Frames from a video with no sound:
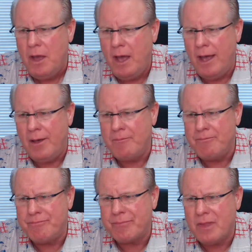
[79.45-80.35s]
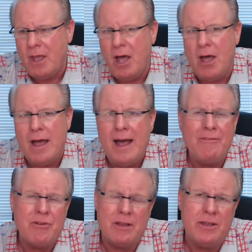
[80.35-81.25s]
Um,
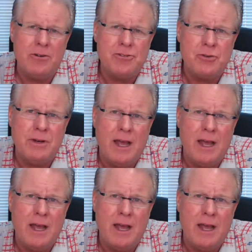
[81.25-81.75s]
I've, Carol Joy